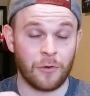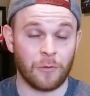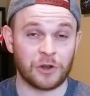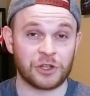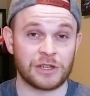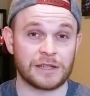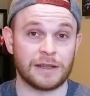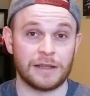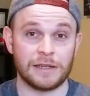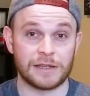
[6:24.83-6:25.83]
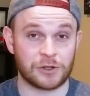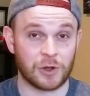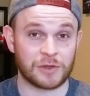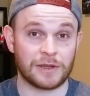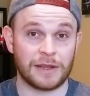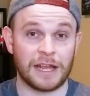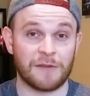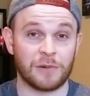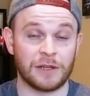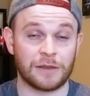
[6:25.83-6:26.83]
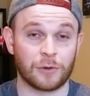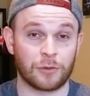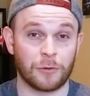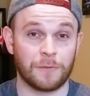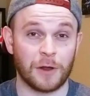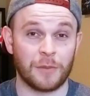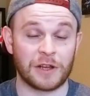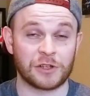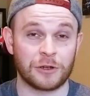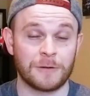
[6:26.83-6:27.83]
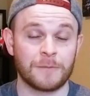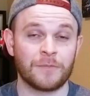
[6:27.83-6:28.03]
which is the description that they have beneath their profile picture,